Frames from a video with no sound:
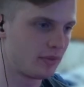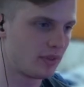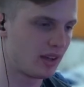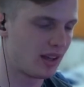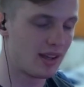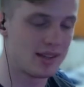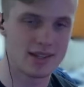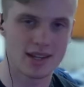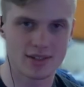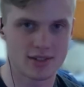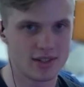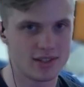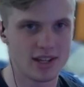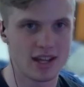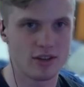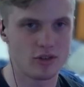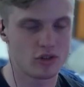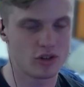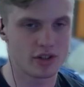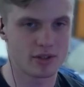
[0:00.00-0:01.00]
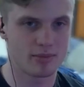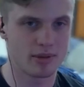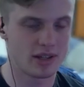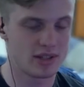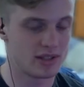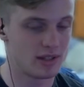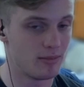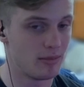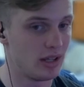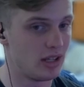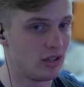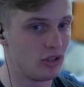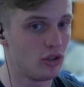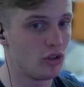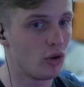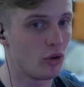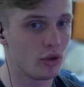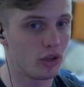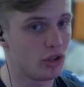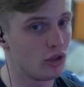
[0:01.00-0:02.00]
Because that's a dangerous place to be, and you
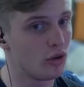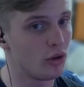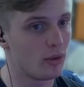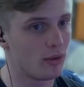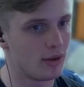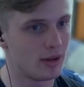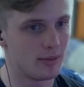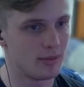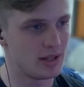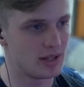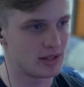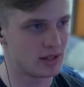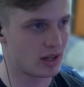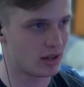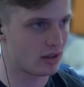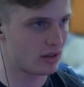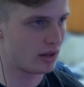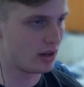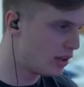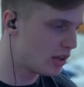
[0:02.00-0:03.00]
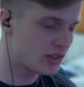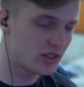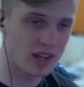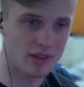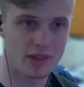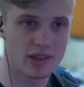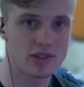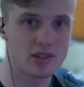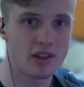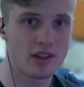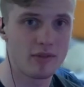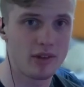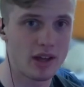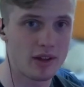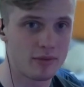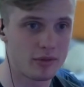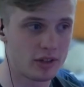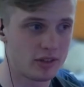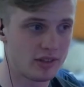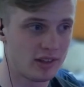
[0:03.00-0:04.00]
don't want to be stuck there. So yeah, that's all I've
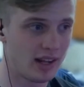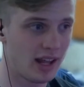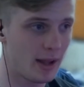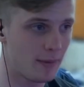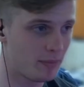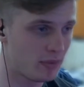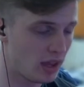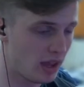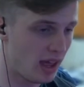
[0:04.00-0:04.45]
got for today.